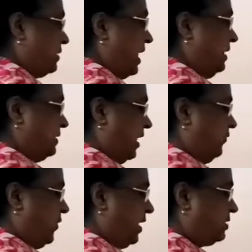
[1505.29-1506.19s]
zinc
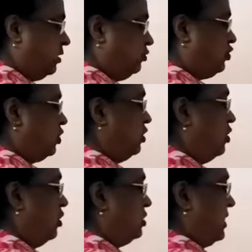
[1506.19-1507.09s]
sulfate solution
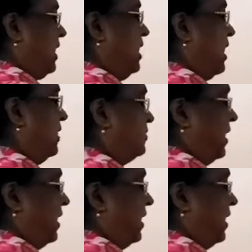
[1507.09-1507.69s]
or zinc half